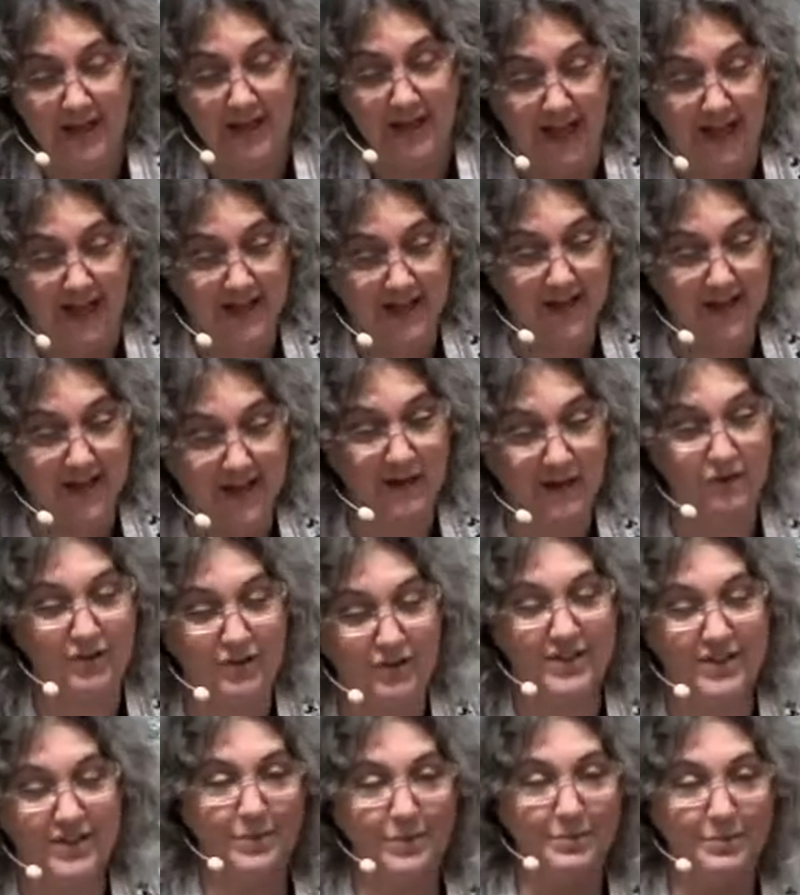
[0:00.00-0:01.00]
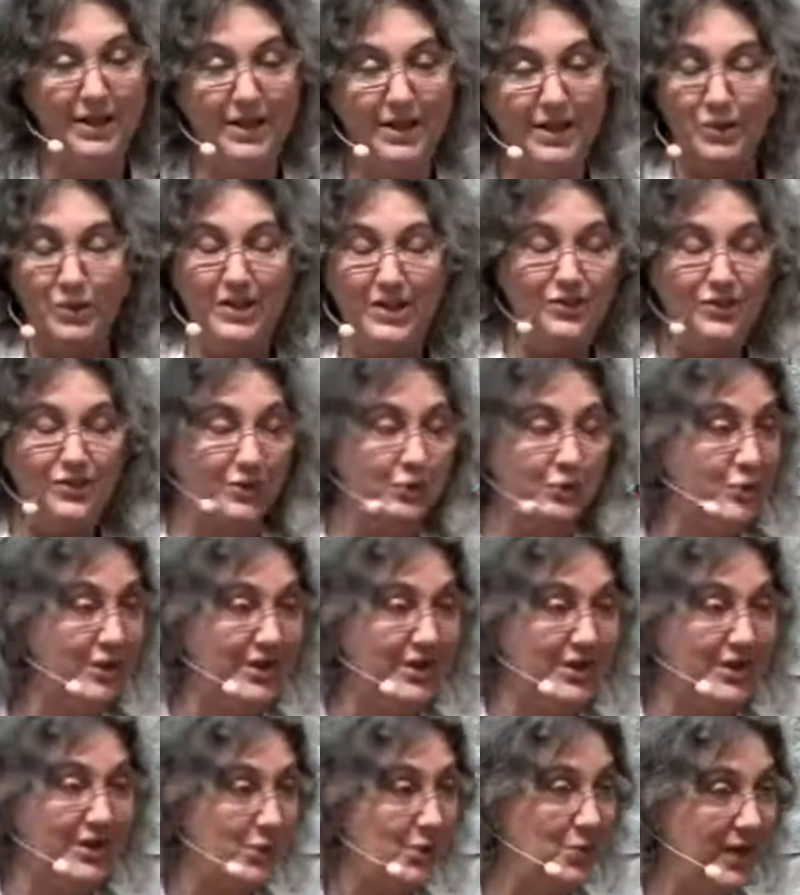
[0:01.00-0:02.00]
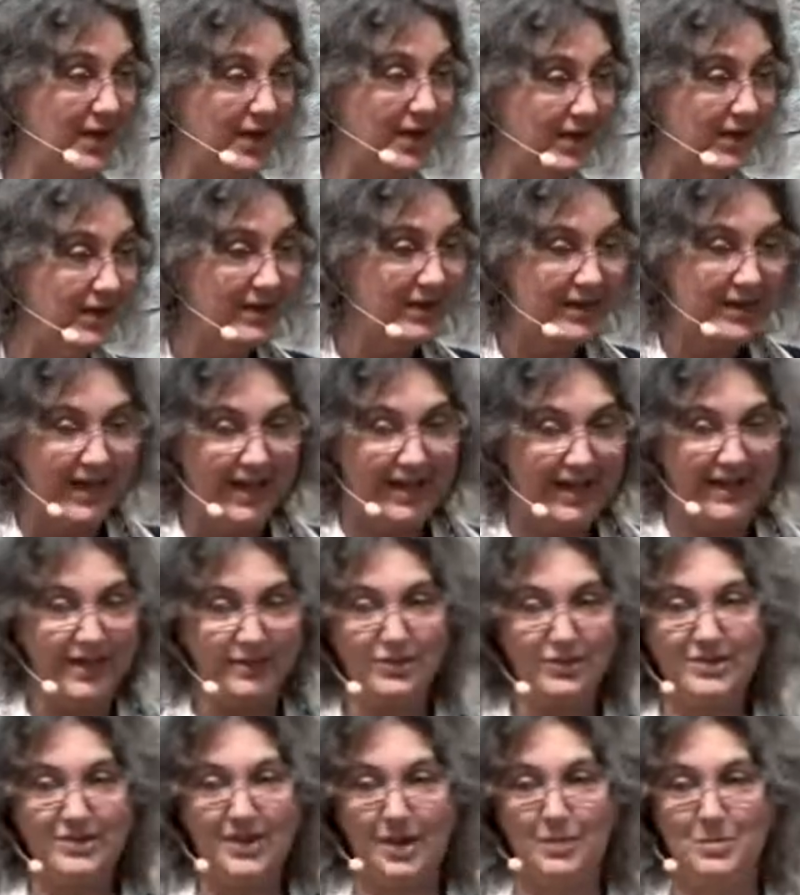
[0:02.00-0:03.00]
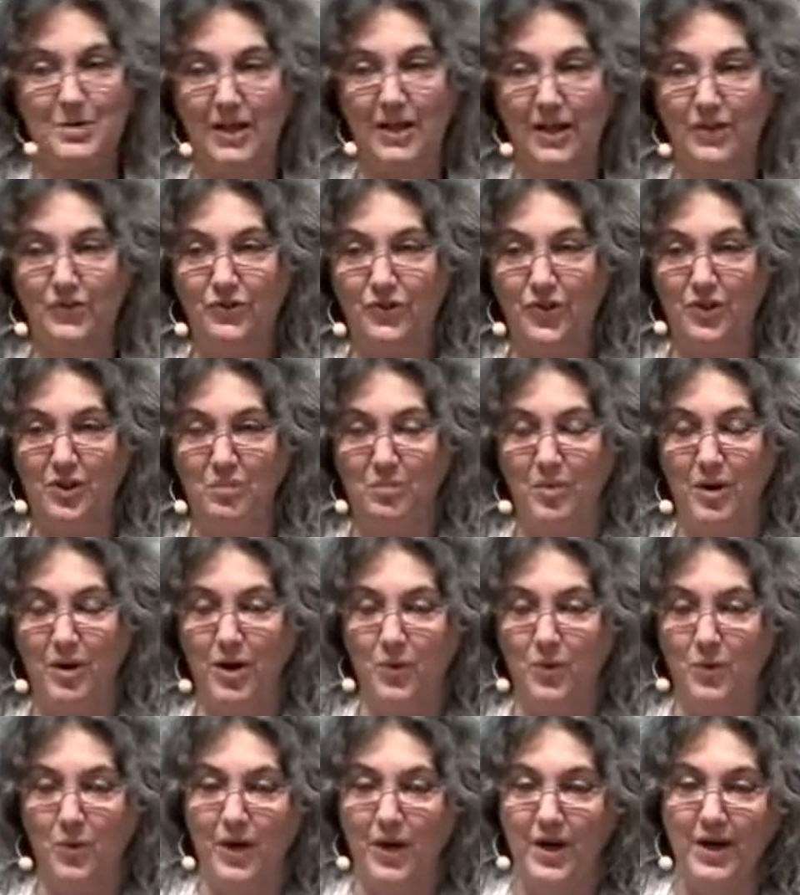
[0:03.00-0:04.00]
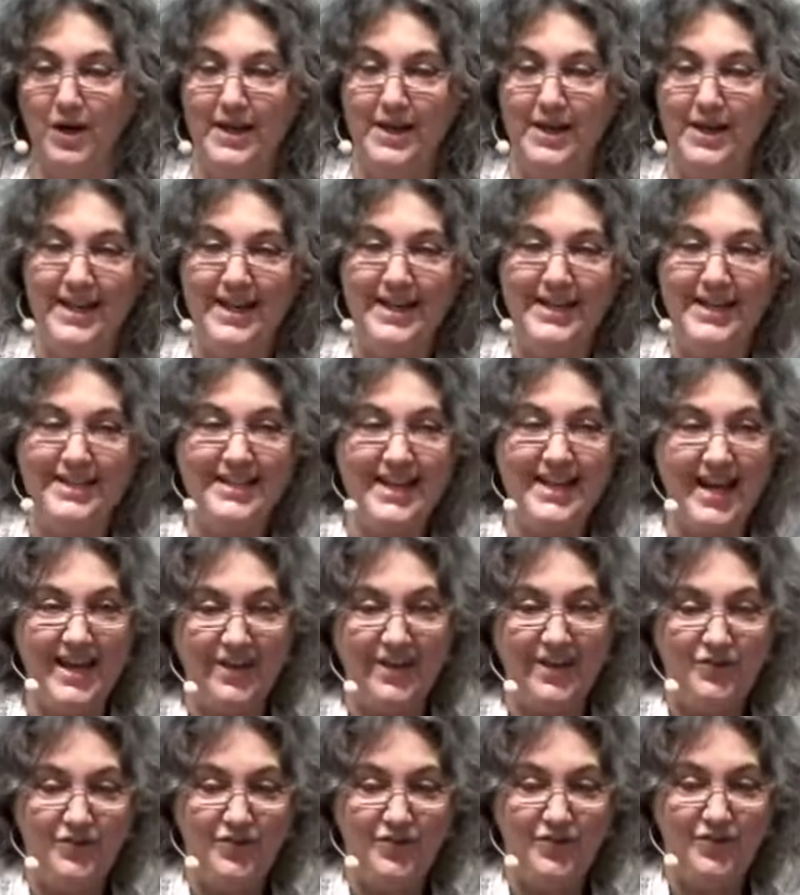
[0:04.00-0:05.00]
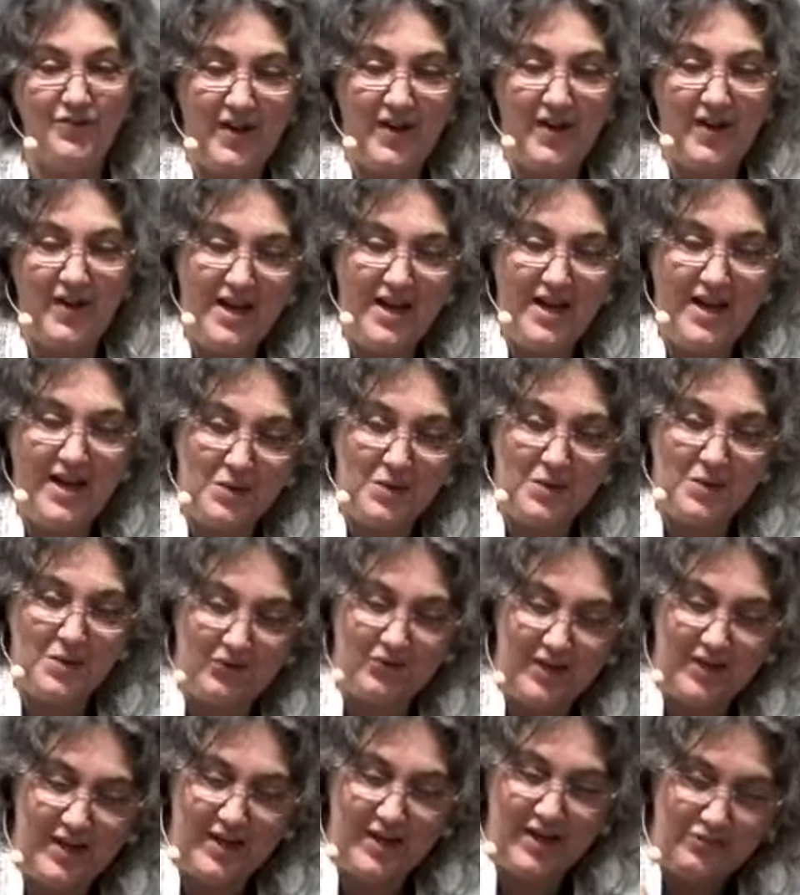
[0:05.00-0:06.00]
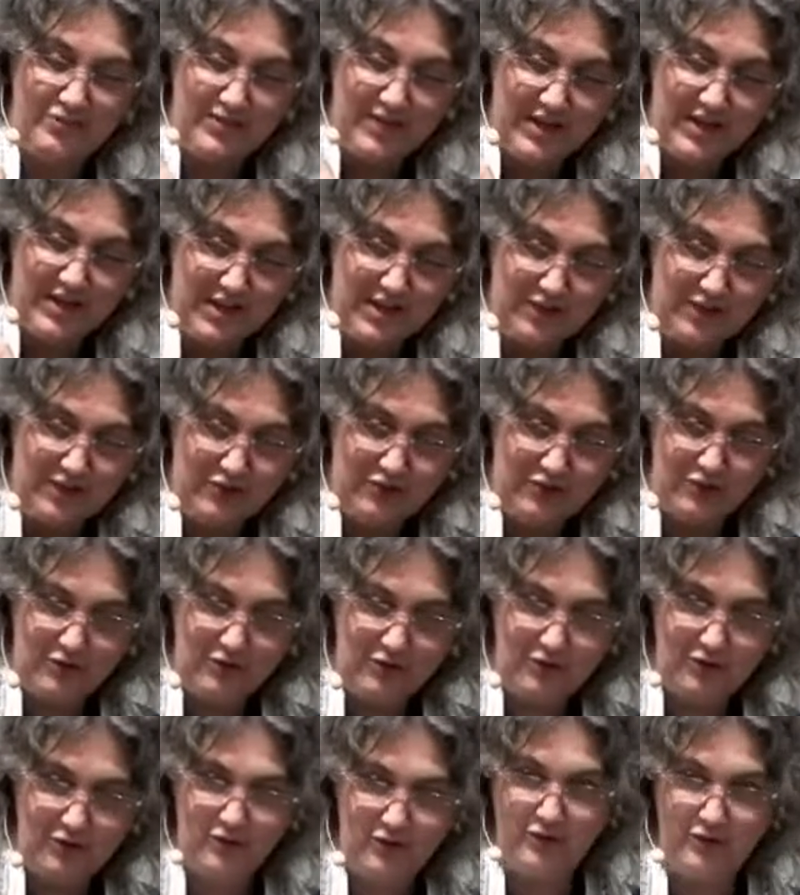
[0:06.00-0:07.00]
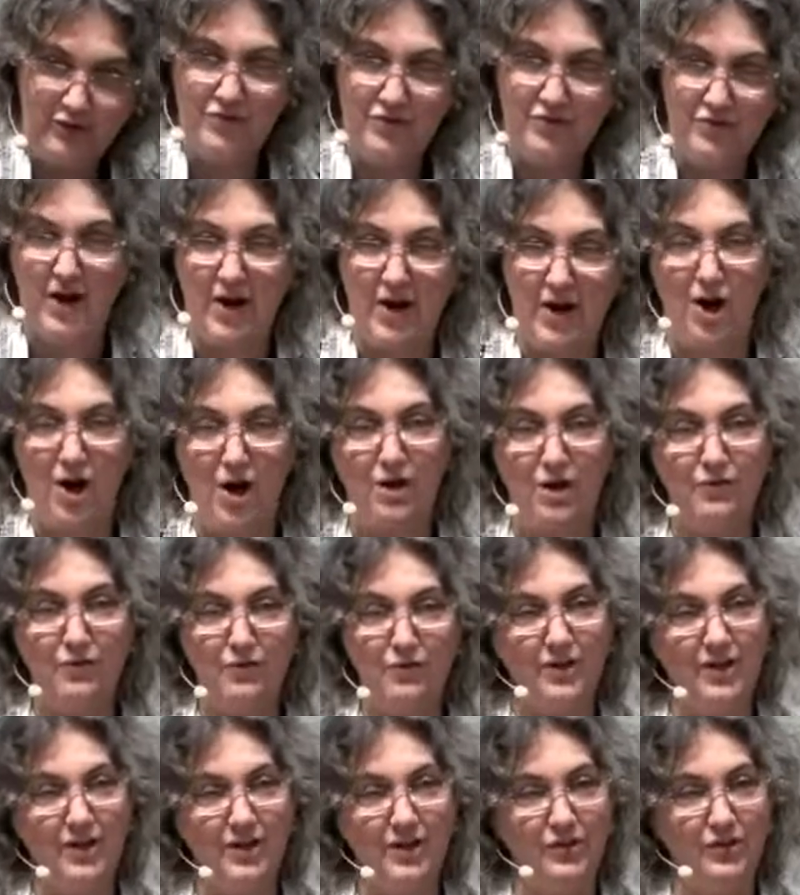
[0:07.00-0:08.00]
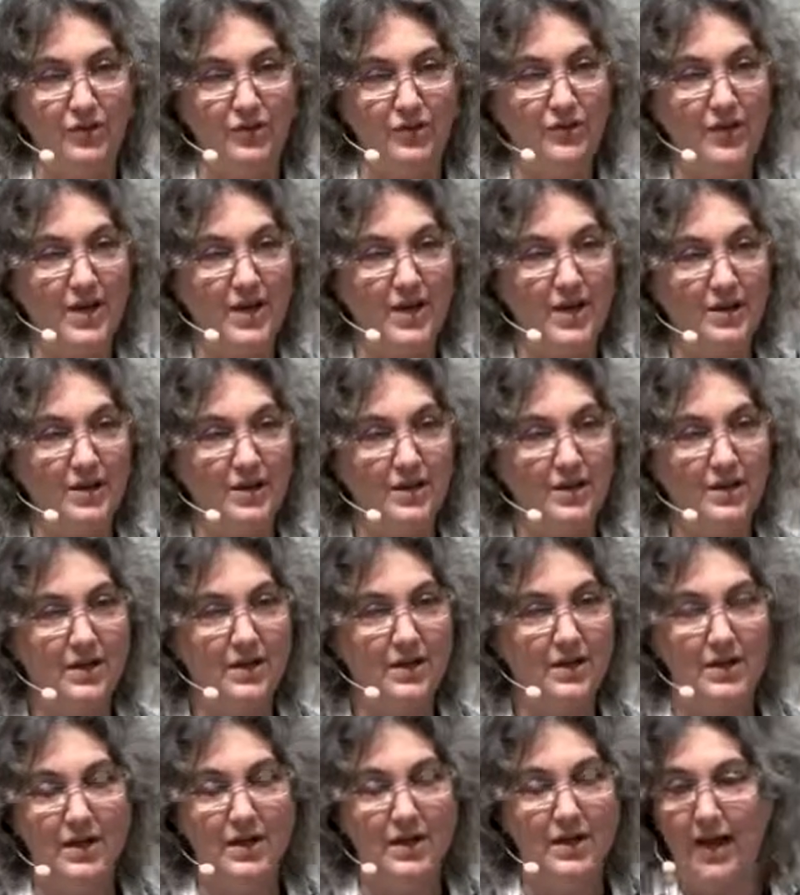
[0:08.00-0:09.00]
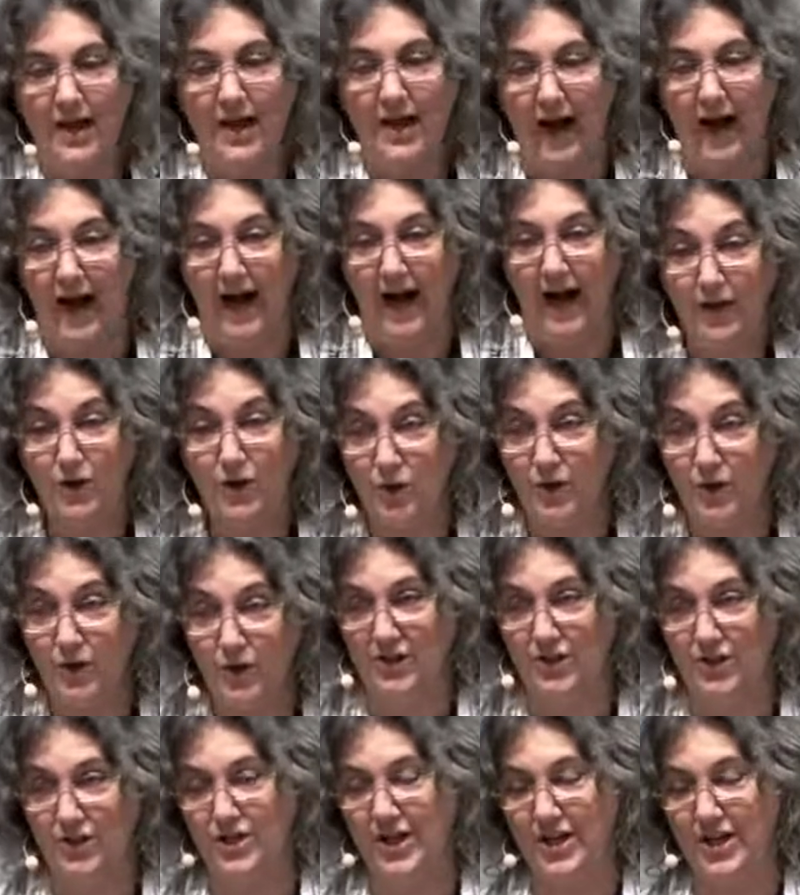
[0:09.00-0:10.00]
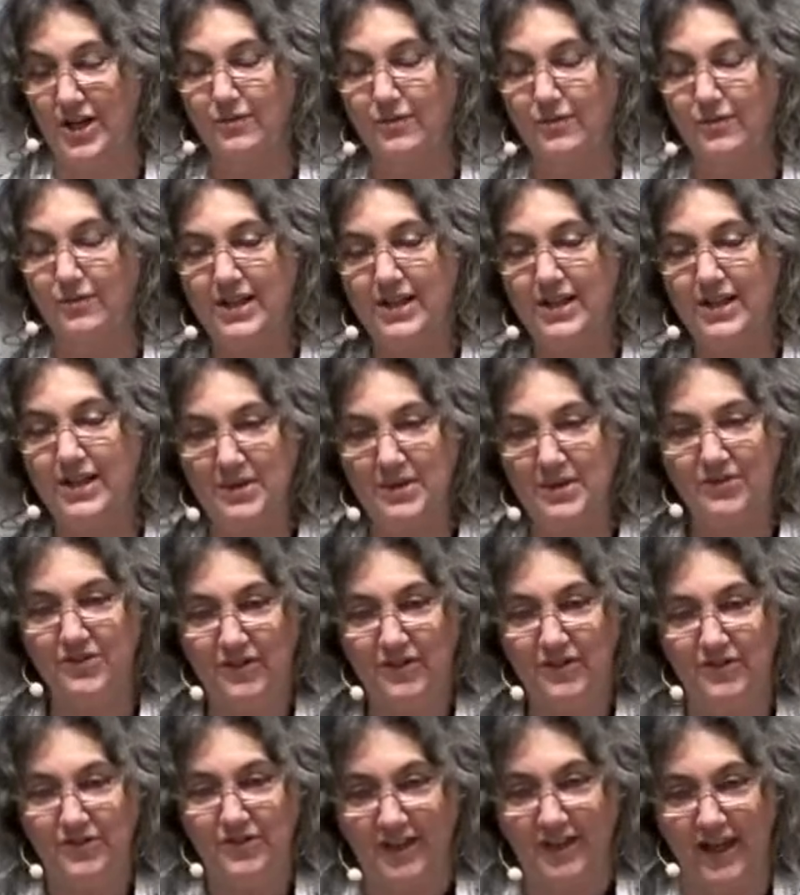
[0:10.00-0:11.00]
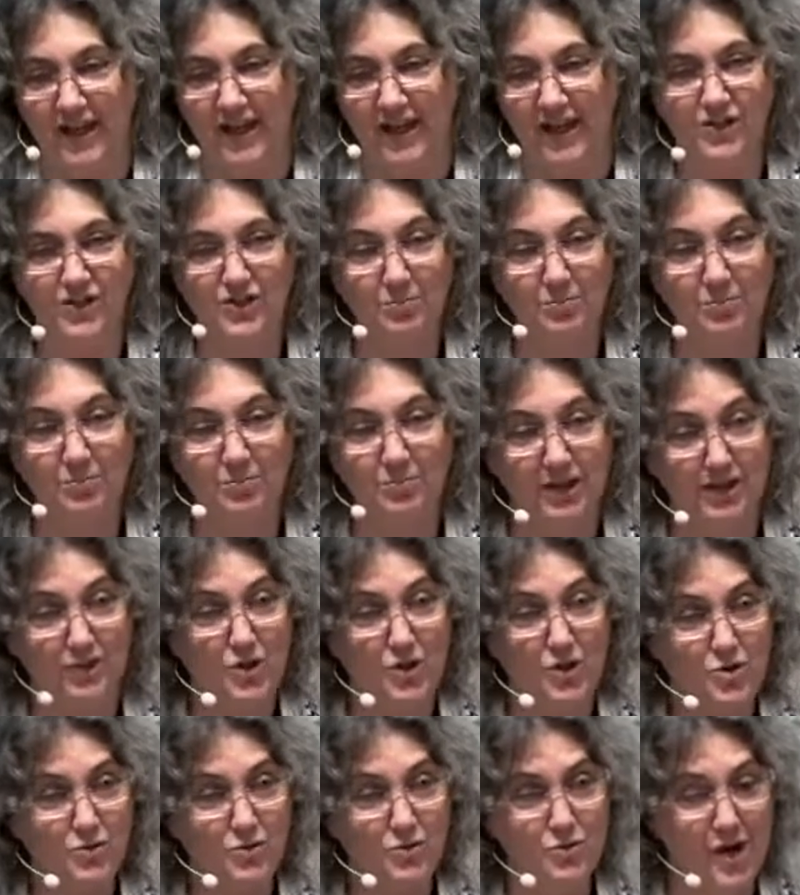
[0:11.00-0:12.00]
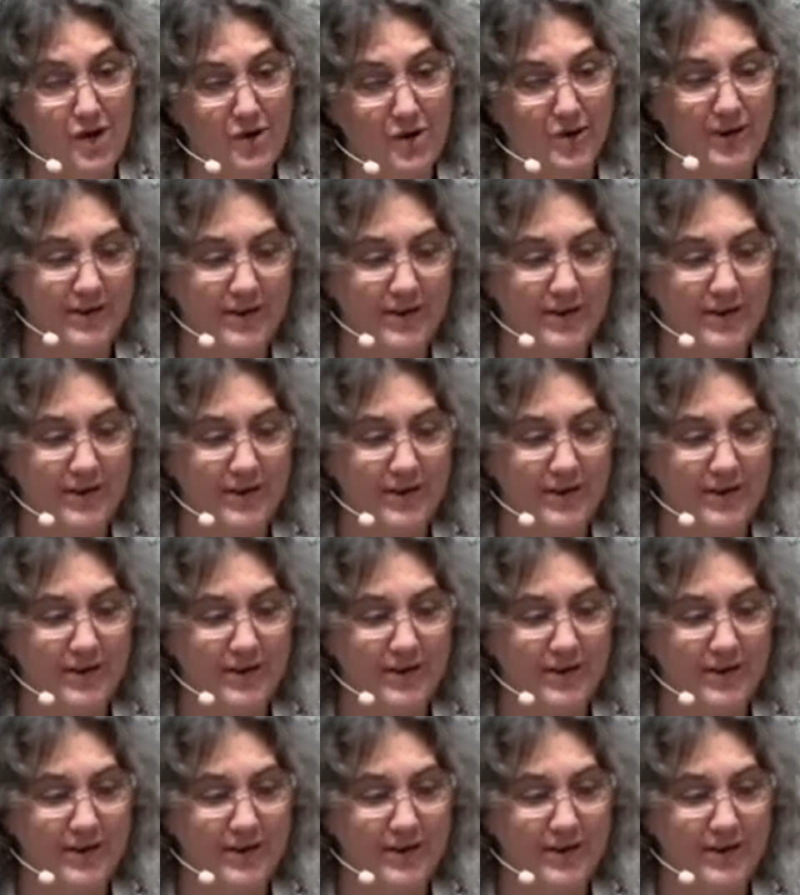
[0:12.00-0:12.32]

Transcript: And every time, he reads it really well. And every time he gets to the part where he takes his hand with his knife to offer his son, I cringe. Every time he says it, I jump, no, no.